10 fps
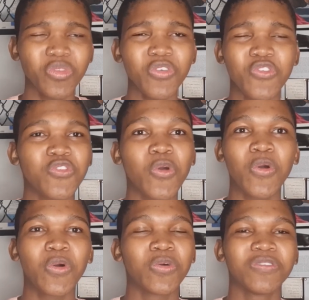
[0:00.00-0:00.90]

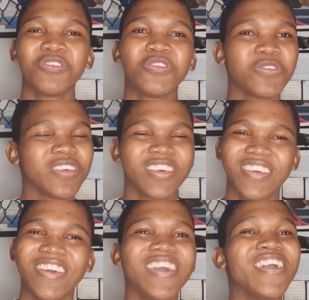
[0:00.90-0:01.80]
so
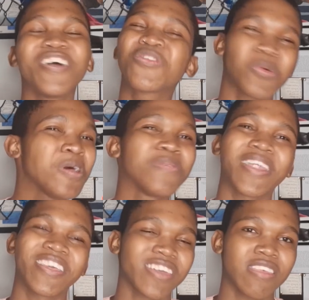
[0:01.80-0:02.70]
it's all about
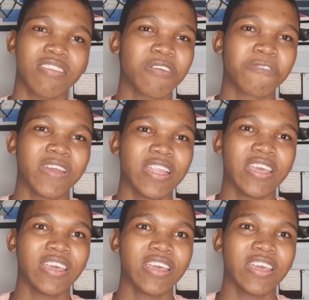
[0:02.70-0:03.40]
adjusting, really.